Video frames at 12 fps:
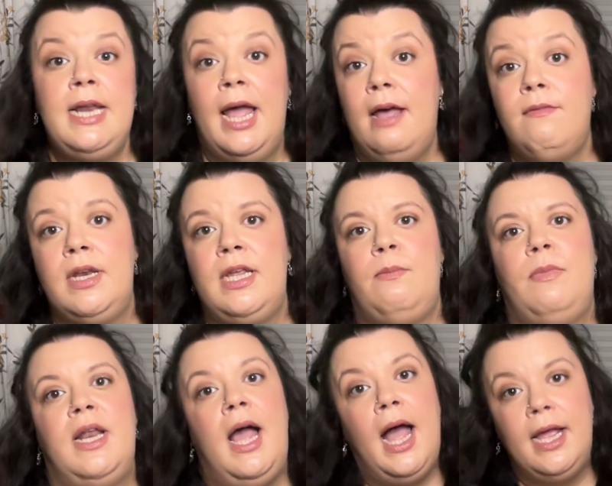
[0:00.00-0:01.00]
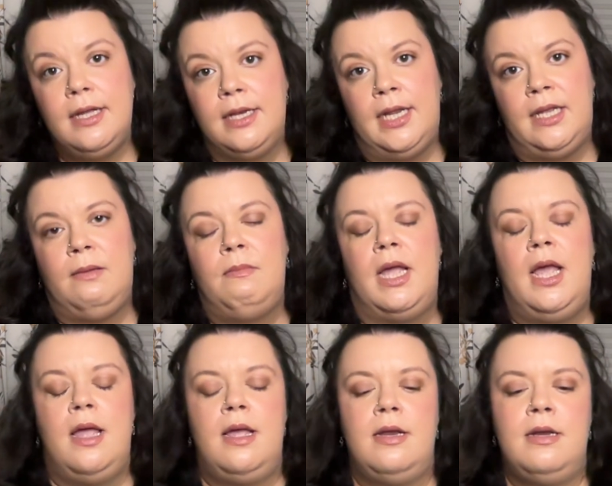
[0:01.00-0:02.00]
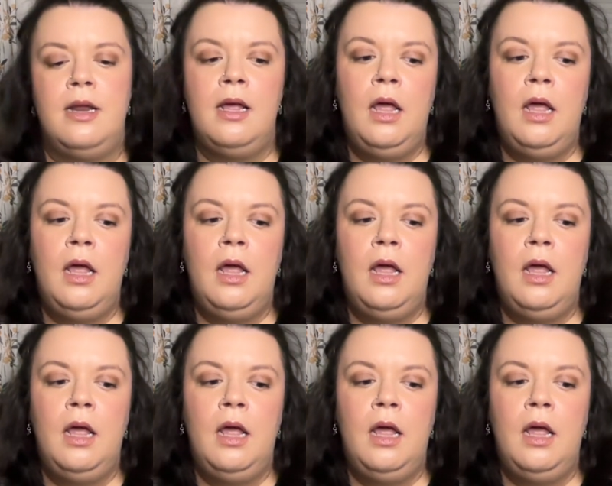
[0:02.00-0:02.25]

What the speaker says: have a name that I could name, and